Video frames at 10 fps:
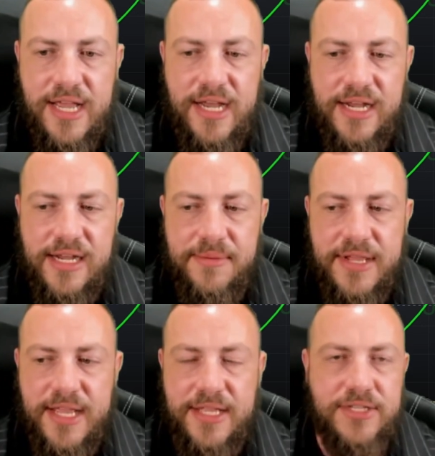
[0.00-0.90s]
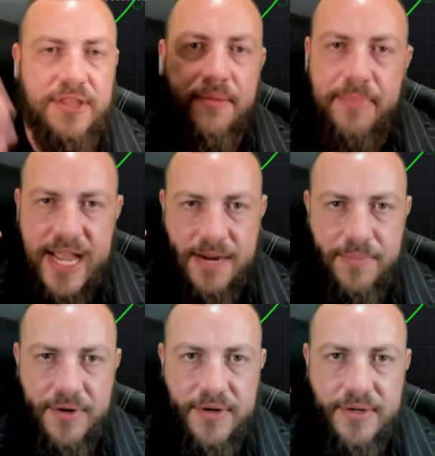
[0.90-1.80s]
It's on the back
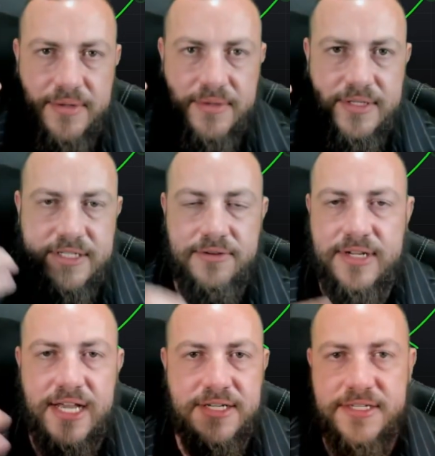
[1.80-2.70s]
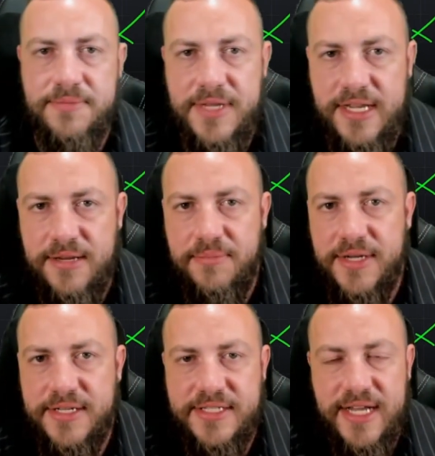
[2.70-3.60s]
burner. Still catching some heat,
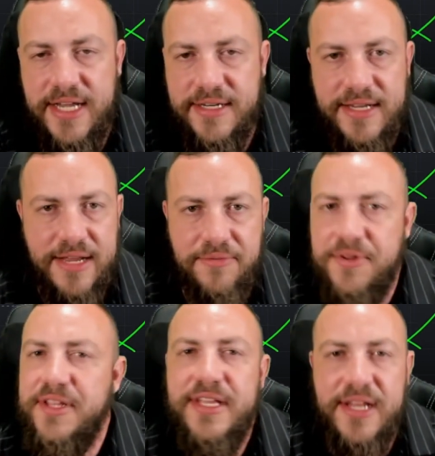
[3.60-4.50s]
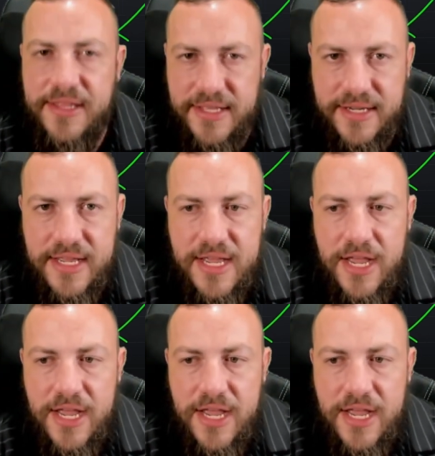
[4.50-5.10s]
but it's not really anything.